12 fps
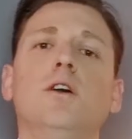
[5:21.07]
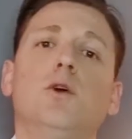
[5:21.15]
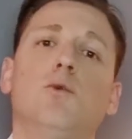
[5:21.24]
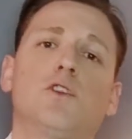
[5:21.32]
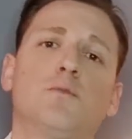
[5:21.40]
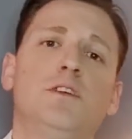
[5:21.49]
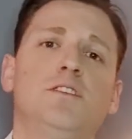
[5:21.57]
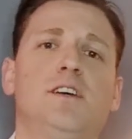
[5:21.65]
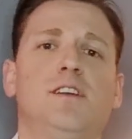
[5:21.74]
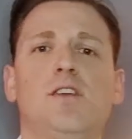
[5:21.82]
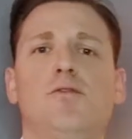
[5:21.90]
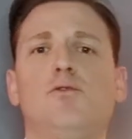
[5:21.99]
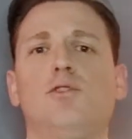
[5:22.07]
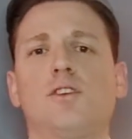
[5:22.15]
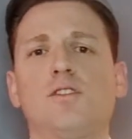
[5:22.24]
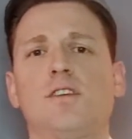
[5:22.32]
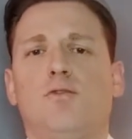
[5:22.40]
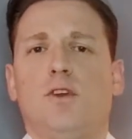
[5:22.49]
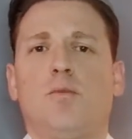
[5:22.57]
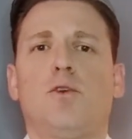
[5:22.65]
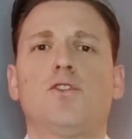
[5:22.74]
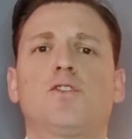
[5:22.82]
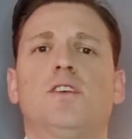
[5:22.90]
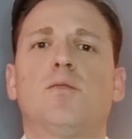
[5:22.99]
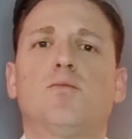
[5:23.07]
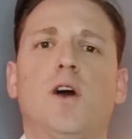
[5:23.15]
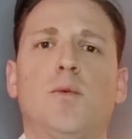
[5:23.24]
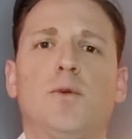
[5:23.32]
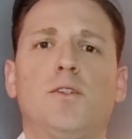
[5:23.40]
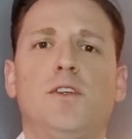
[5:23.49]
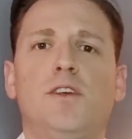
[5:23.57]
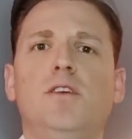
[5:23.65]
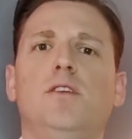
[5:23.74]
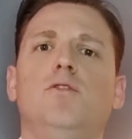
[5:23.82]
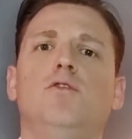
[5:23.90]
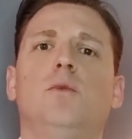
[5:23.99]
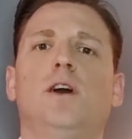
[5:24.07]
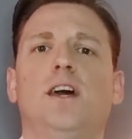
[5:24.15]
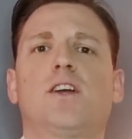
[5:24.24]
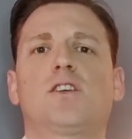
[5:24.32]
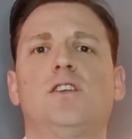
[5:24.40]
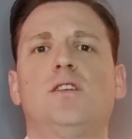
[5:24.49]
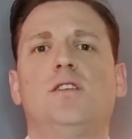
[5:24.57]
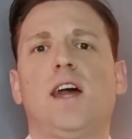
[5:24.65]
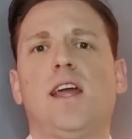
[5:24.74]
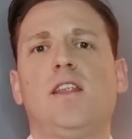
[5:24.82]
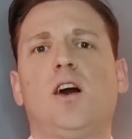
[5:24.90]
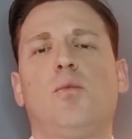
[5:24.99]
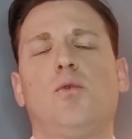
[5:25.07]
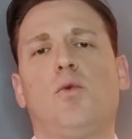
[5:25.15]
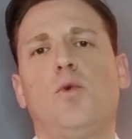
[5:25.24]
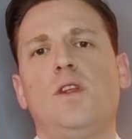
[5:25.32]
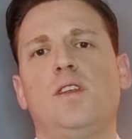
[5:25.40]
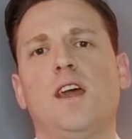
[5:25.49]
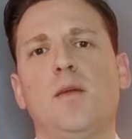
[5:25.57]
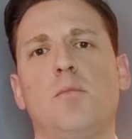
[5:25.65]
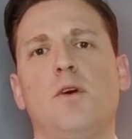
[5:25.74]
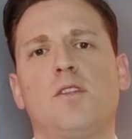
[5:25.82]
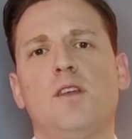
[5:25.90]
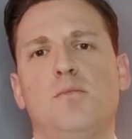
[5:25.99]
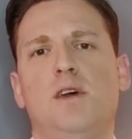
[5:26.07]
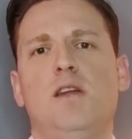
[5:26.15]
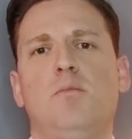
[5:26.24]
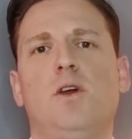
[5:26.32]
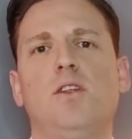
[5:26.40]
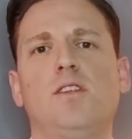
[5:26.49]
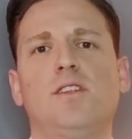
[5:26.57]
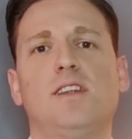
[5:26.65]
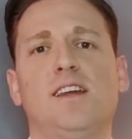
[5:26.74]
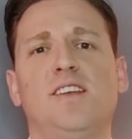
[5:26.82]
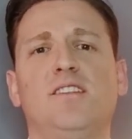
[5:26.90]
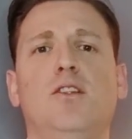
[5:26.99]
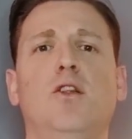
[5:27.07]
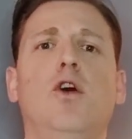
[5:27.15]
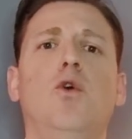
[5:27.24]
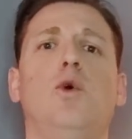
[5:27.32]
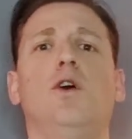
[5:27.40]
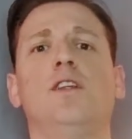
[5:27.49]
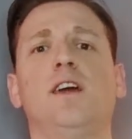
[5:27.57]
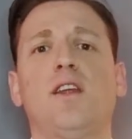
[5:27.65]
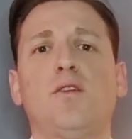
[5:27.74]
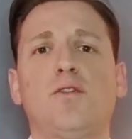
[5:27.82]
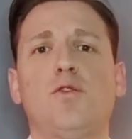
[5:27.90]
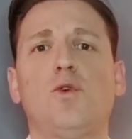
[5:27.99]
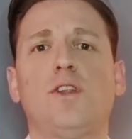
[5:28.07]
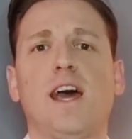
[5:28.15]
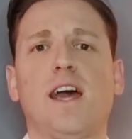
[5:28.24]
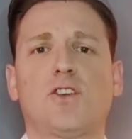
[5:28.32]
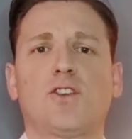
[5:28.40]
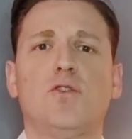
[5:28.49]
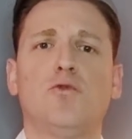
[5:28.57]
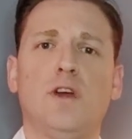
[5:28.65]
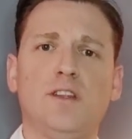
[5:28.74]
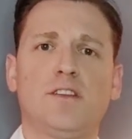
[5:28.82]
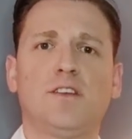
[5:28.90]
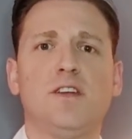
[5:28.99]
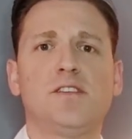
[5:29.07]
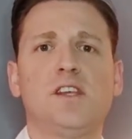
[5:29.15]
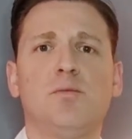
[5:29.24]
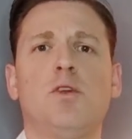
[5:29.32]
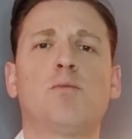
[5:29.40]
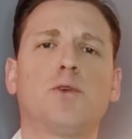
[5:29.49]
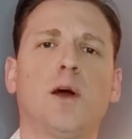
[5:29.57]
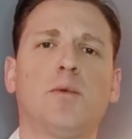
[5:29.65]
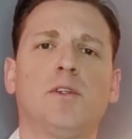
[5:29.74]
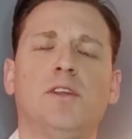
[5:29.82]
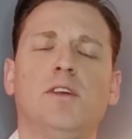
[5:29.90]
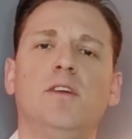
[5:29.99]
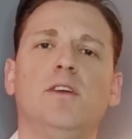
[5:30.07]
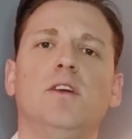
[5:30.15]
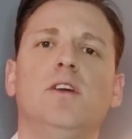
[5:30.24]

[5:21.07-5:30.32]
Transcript: which means that if you are considering purchasing property, you might actually end up with a monthly payment that is lower than if you would actually rent a similar property.